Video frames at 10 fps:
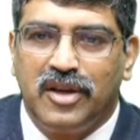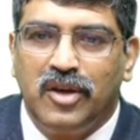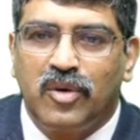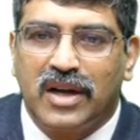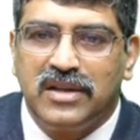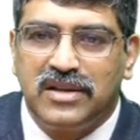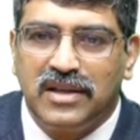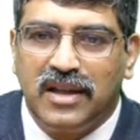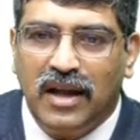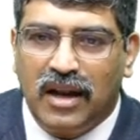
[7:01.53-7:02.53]
you can
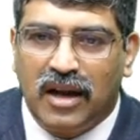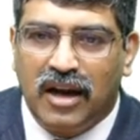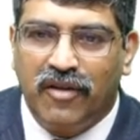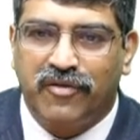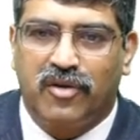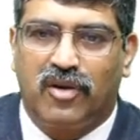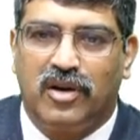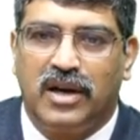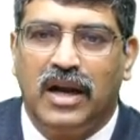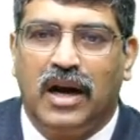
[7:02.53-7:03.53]
see the left
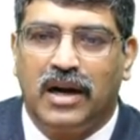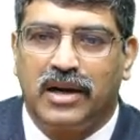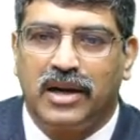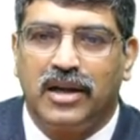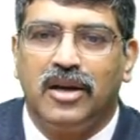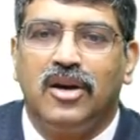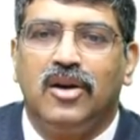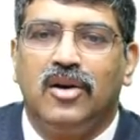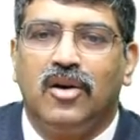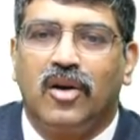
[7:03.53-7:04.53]
coronary artery.
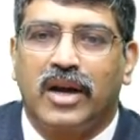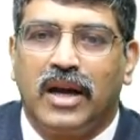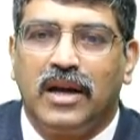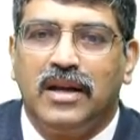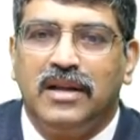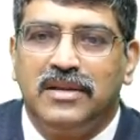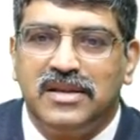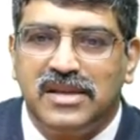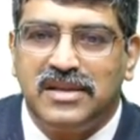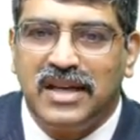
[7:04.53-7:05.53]
Okay,
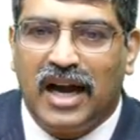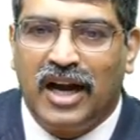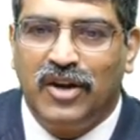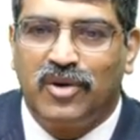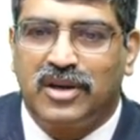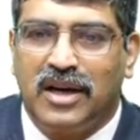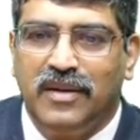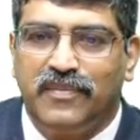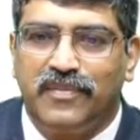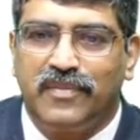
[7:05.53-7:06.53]
this is the
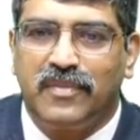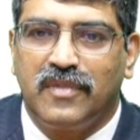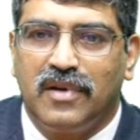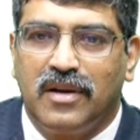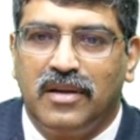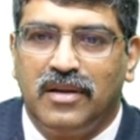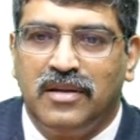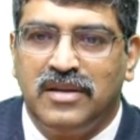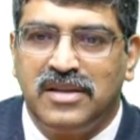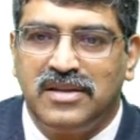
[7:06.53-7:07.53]
aorta,
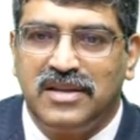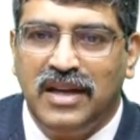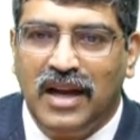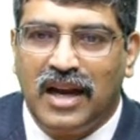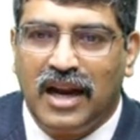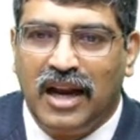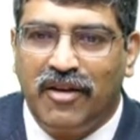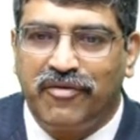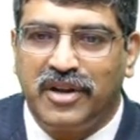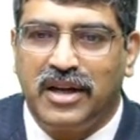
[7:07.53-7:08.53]
this is the
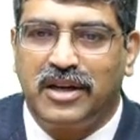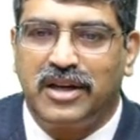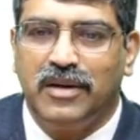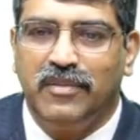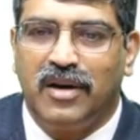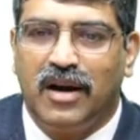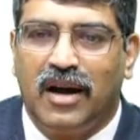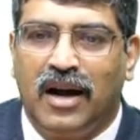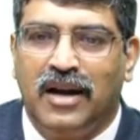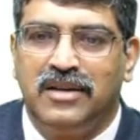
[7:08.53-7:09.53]
left atrium
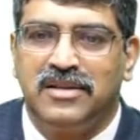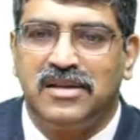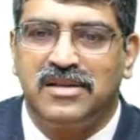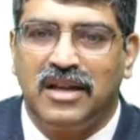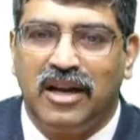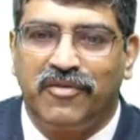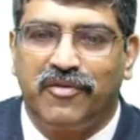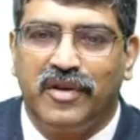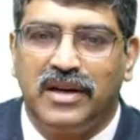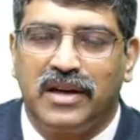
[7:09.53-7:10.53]
and this is the
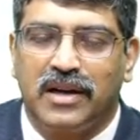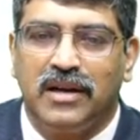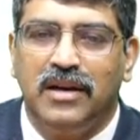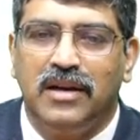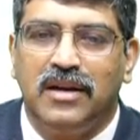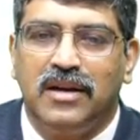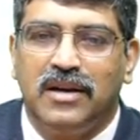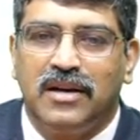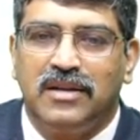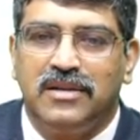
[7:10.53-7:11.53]
left ventricle,
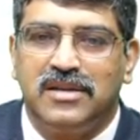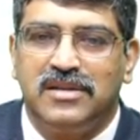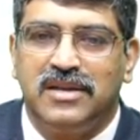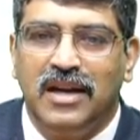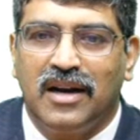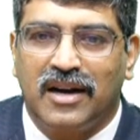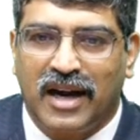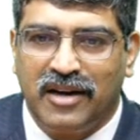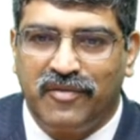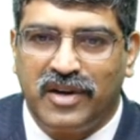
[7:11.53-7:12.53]
this is the
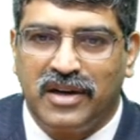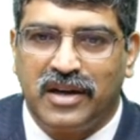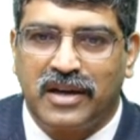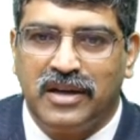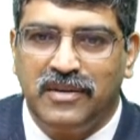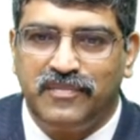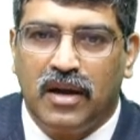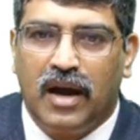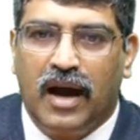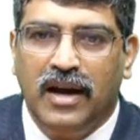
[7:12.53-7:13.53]
right ventricle
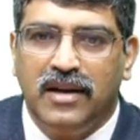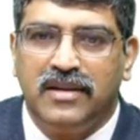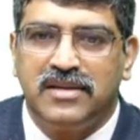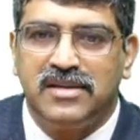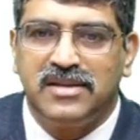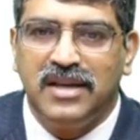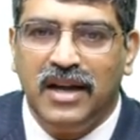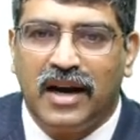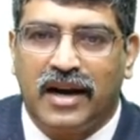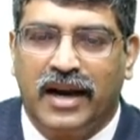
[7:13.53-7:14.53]
and this is the
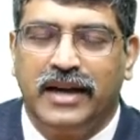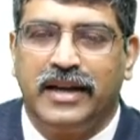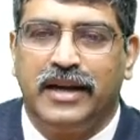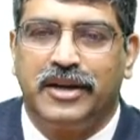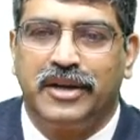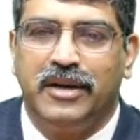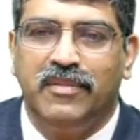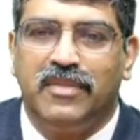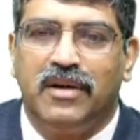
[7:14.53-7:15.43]
right atrium,